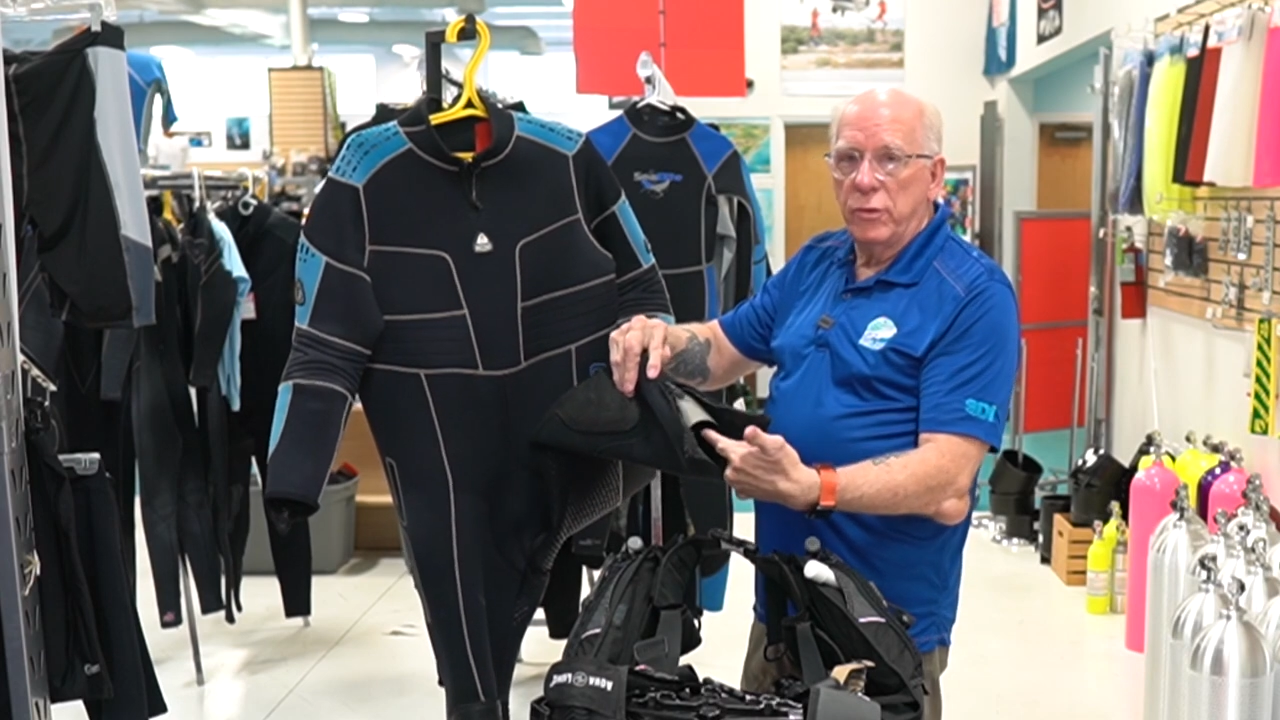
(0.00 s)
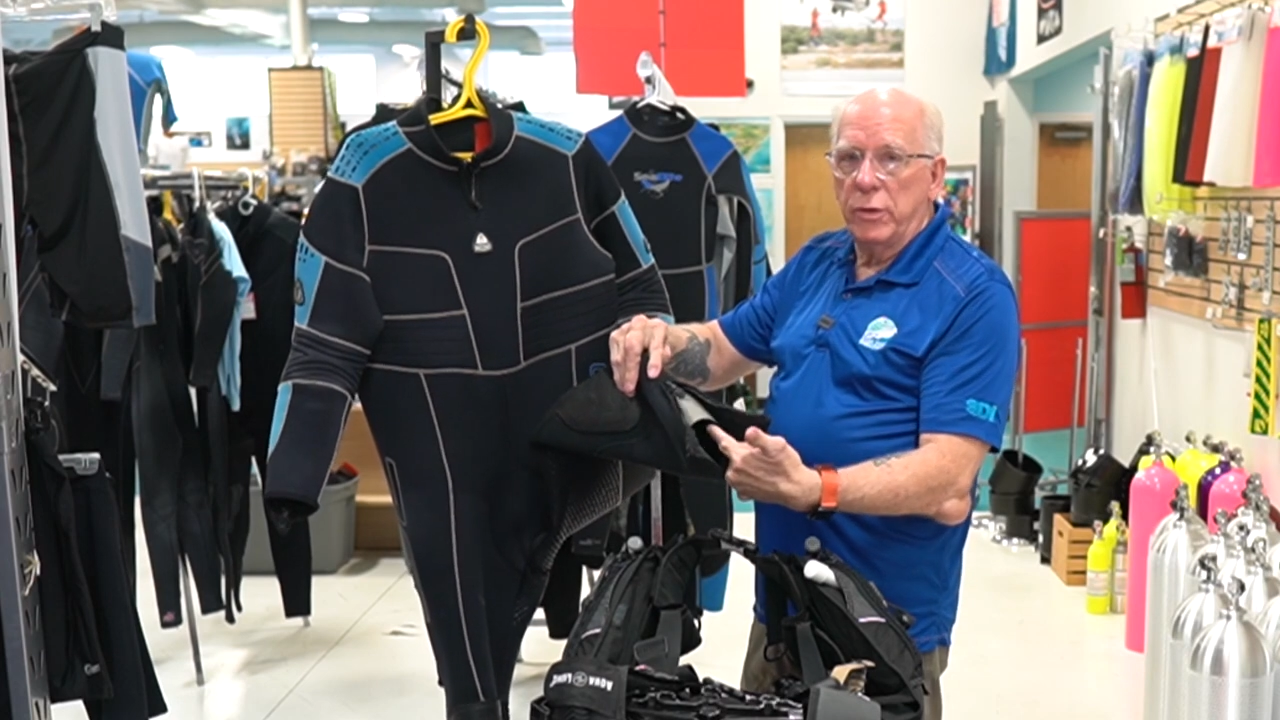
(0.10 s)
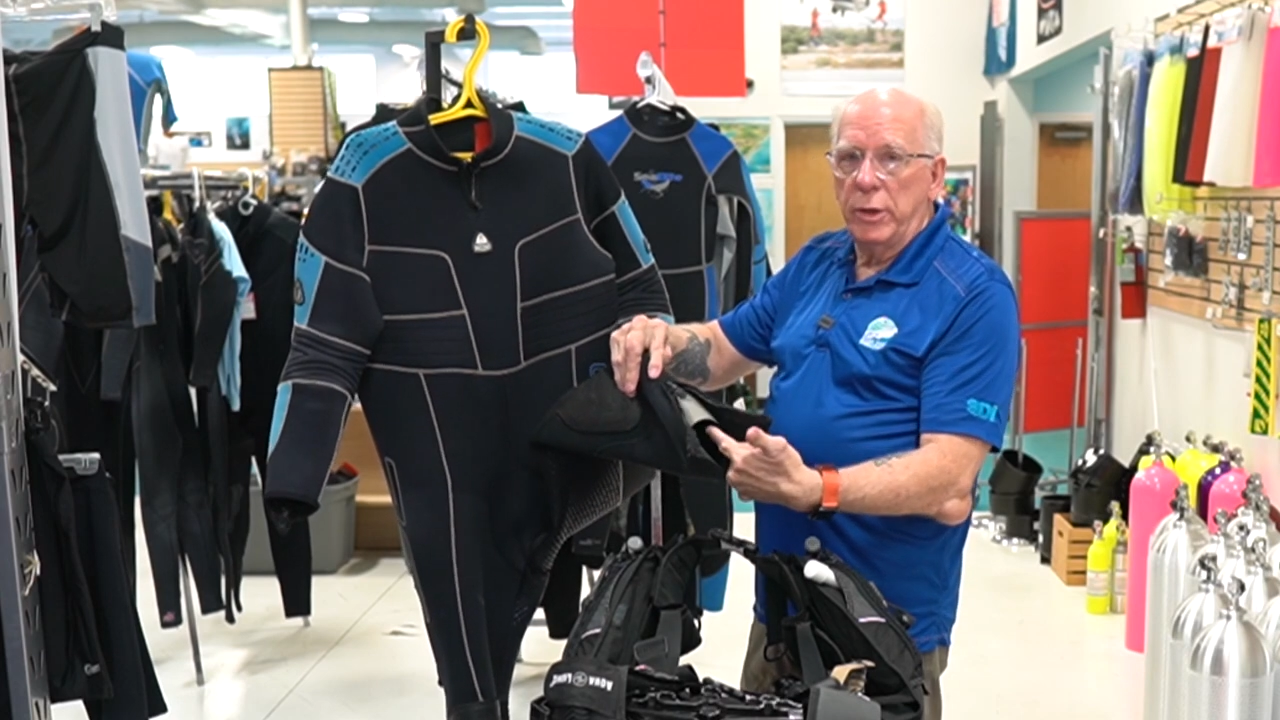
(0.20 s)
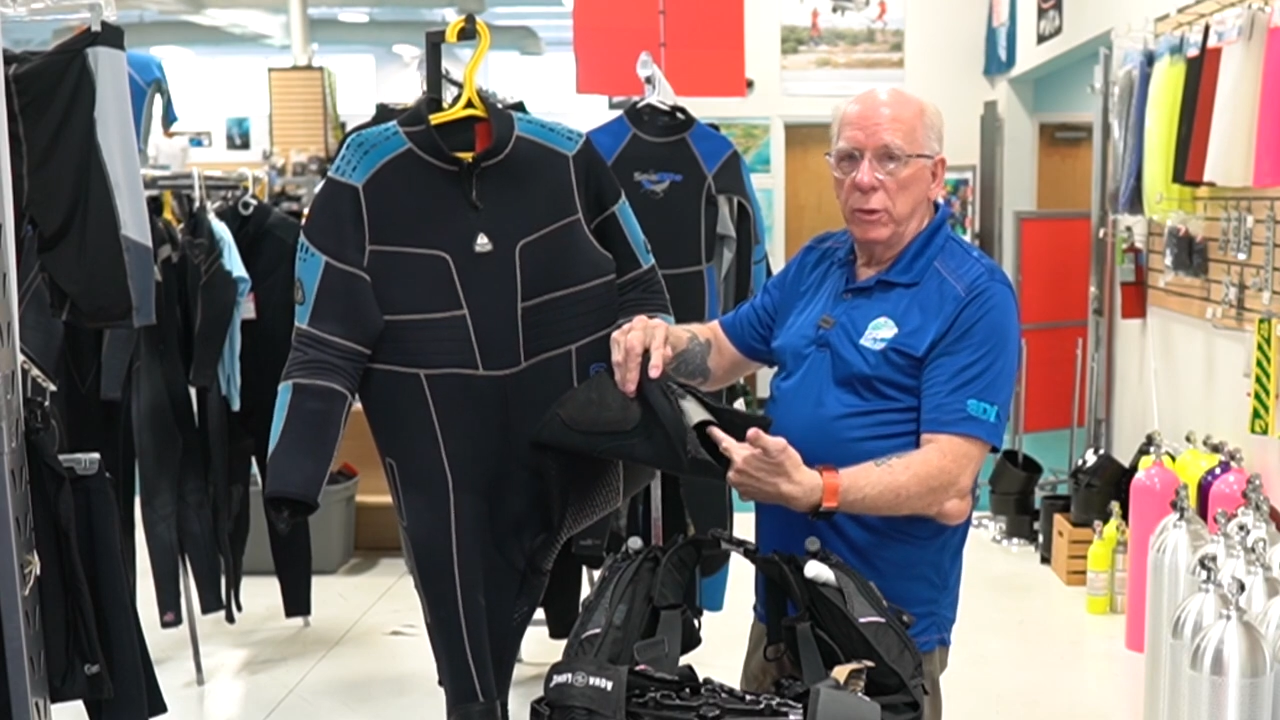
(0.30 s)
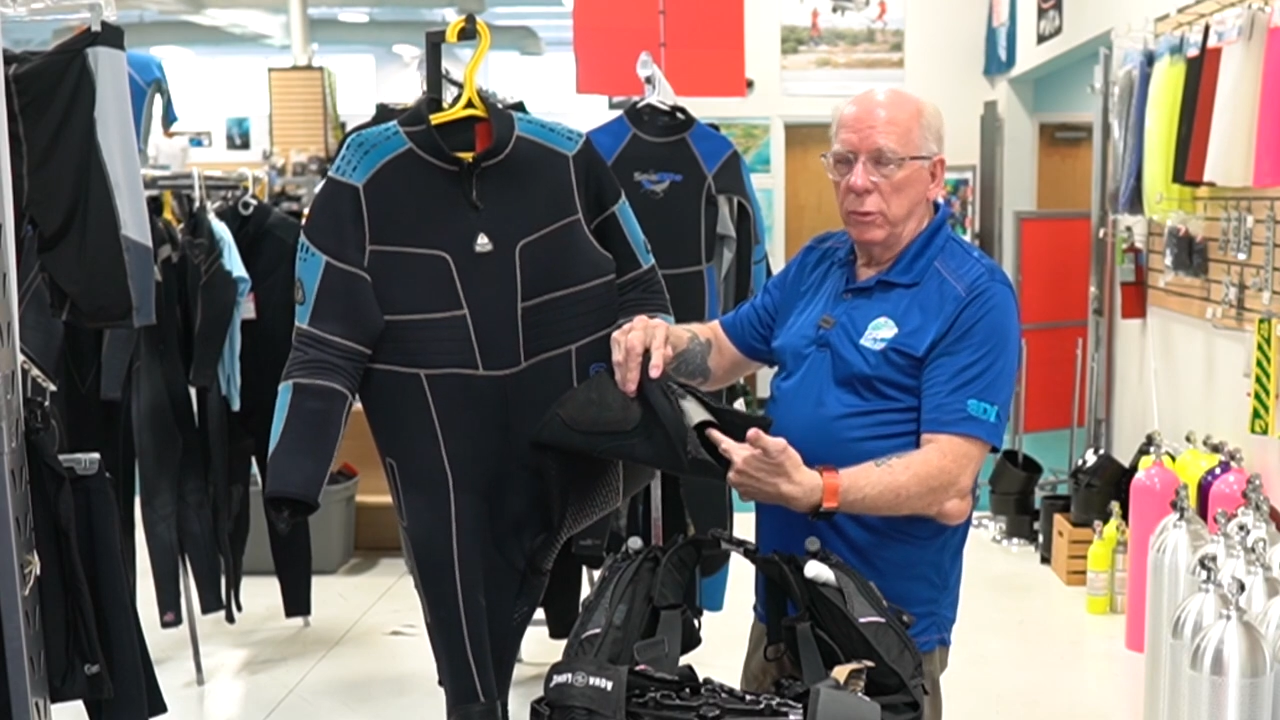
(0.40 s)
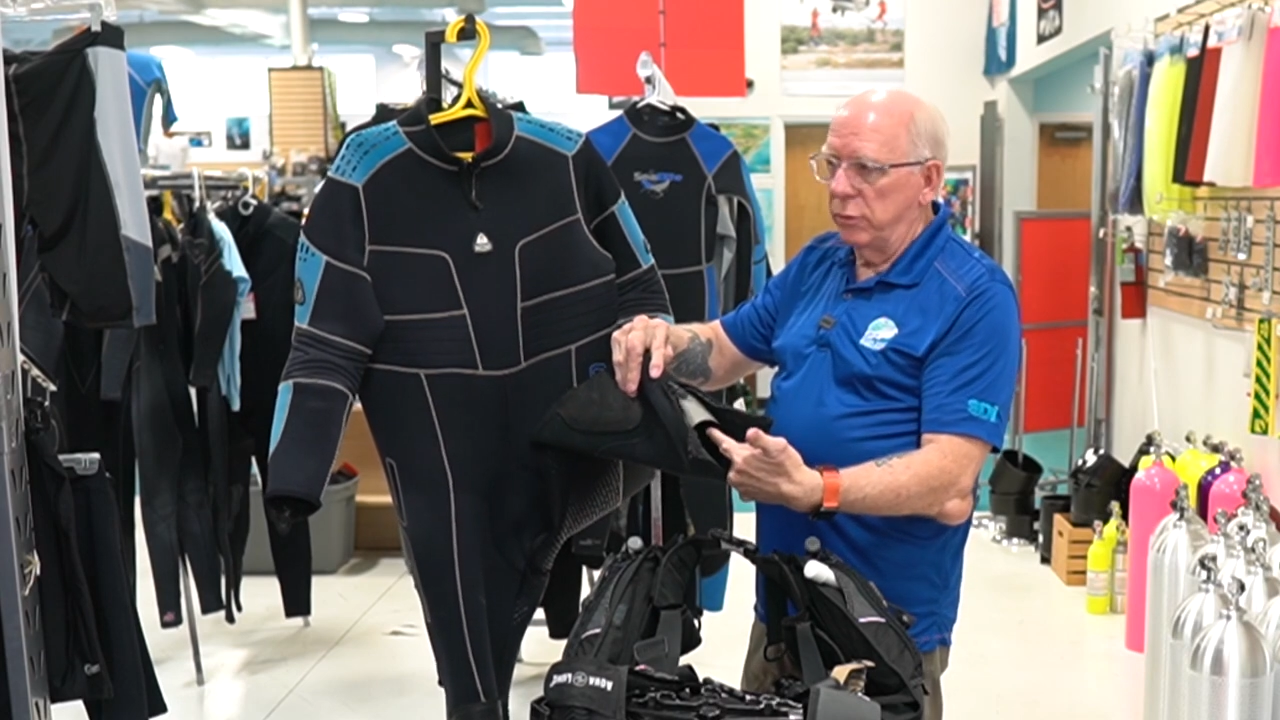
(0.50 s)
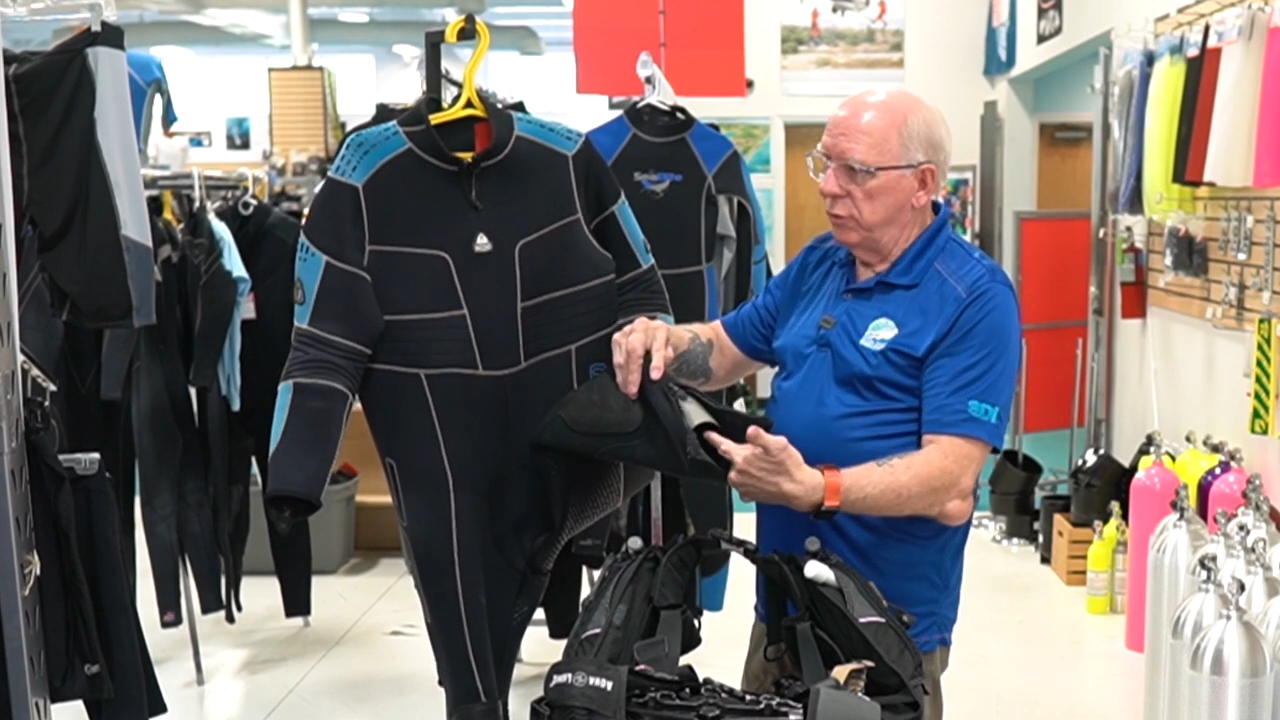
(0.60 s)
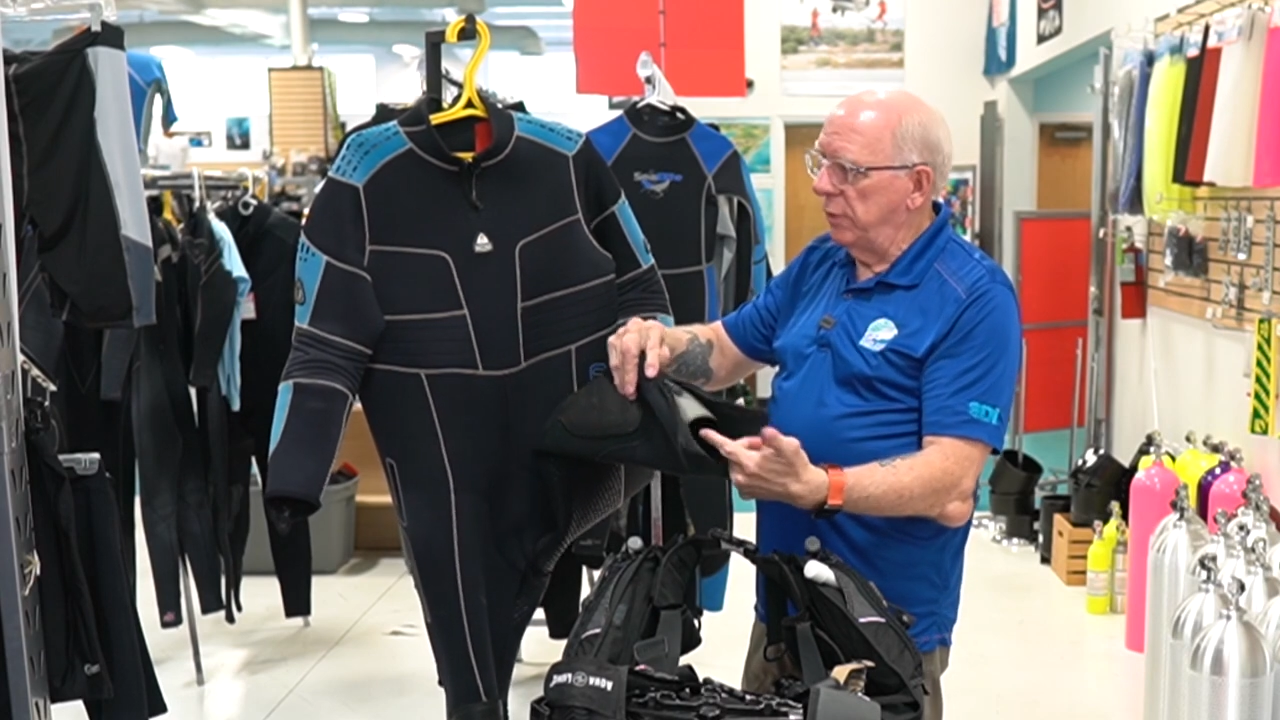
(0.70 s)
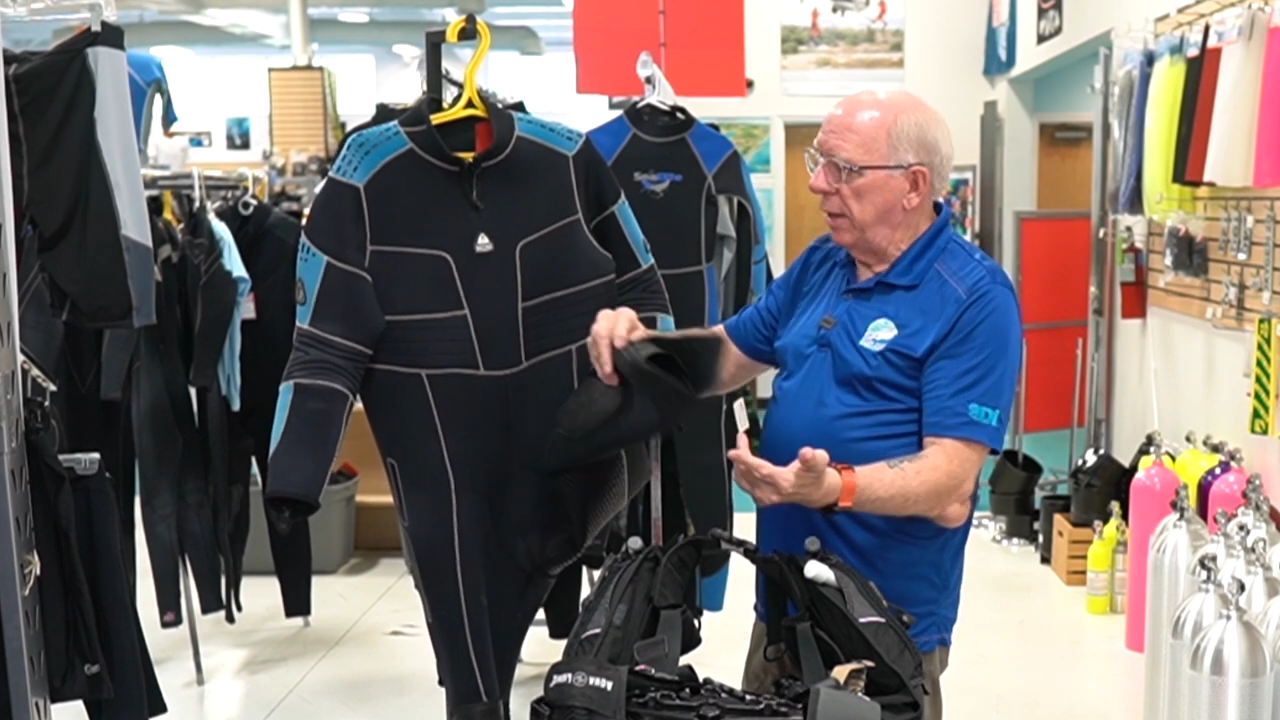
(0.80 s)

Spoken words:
seals,